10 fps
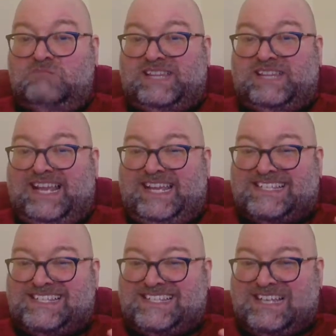but they need
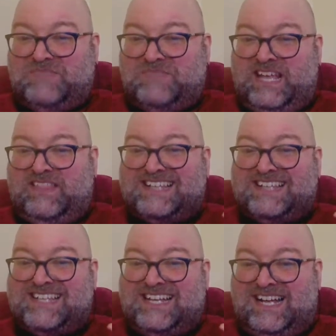something that
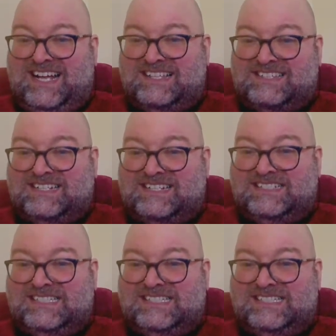is a constant.